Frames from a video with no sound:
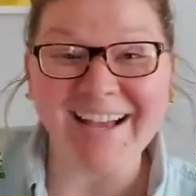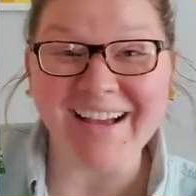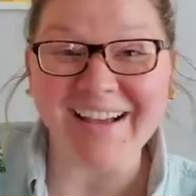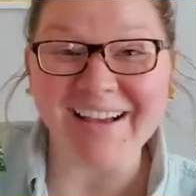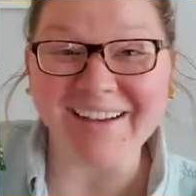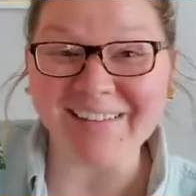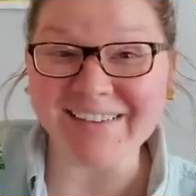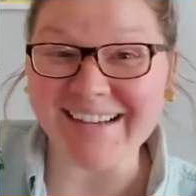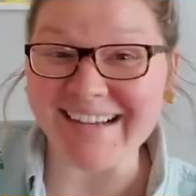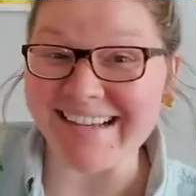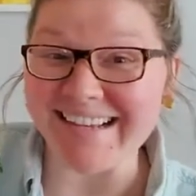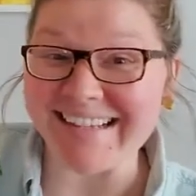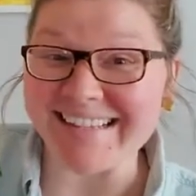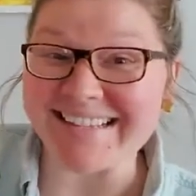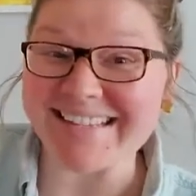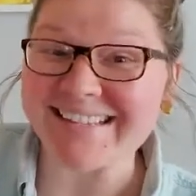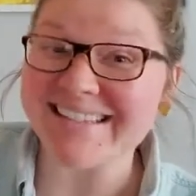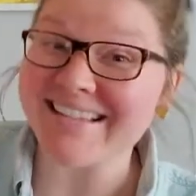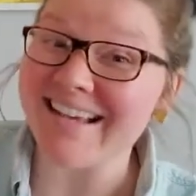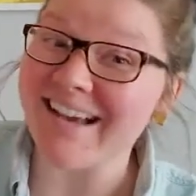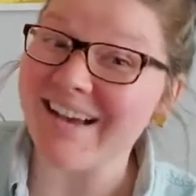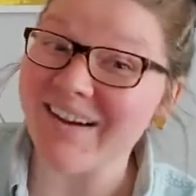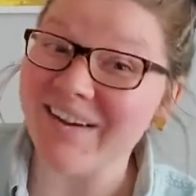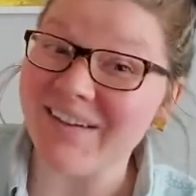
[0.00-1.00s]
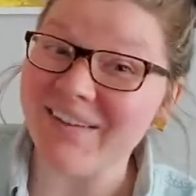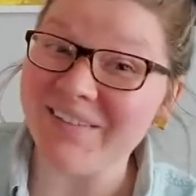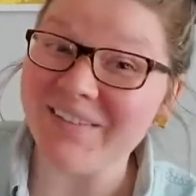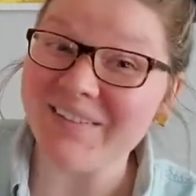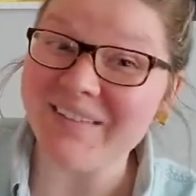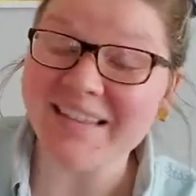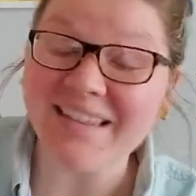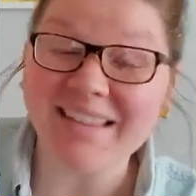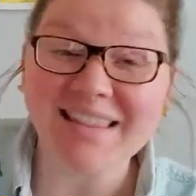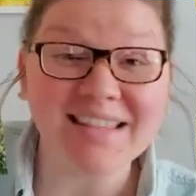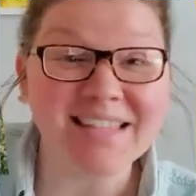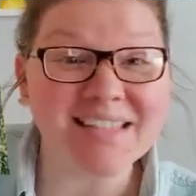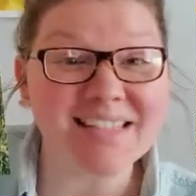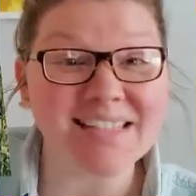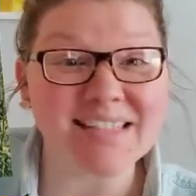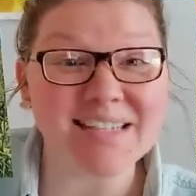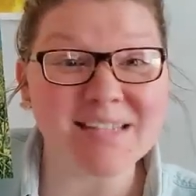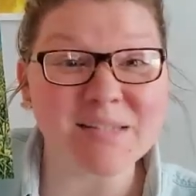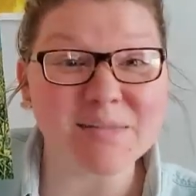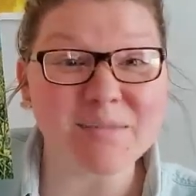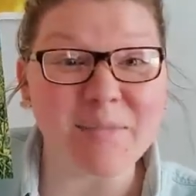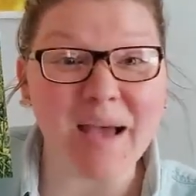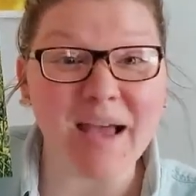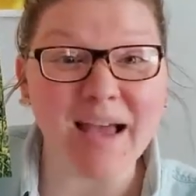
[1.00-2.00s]
Okay, so this
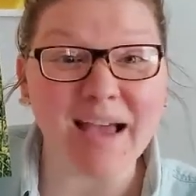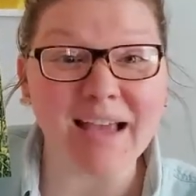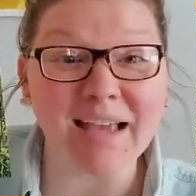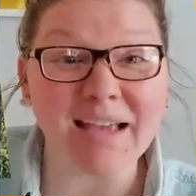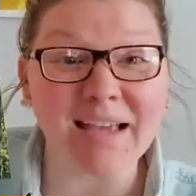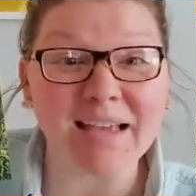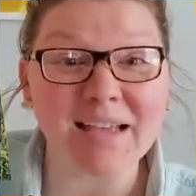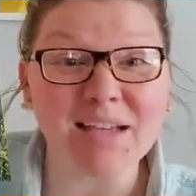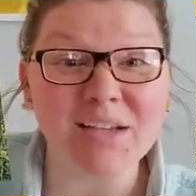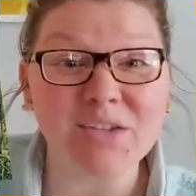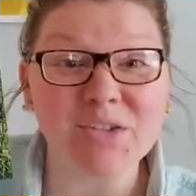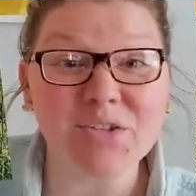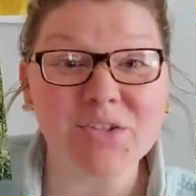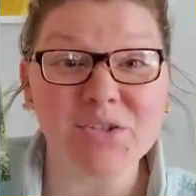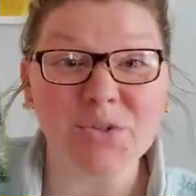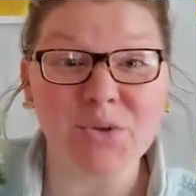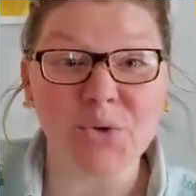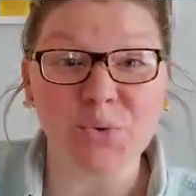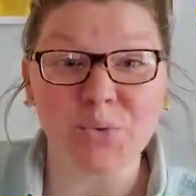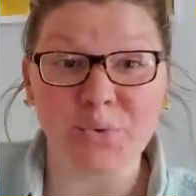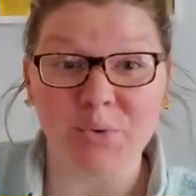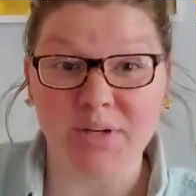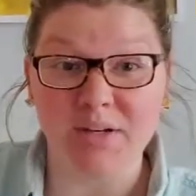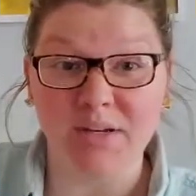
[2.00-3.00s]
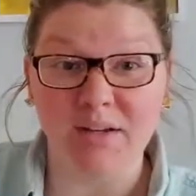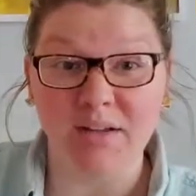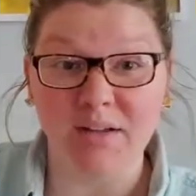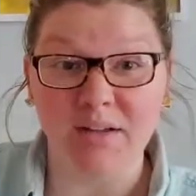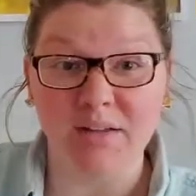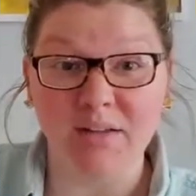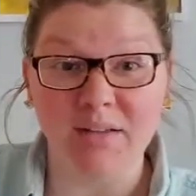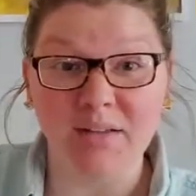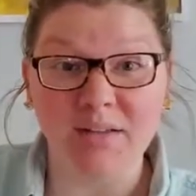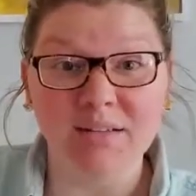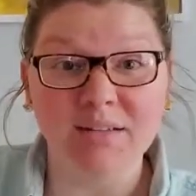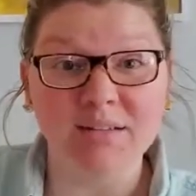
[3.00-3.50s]
is my surreal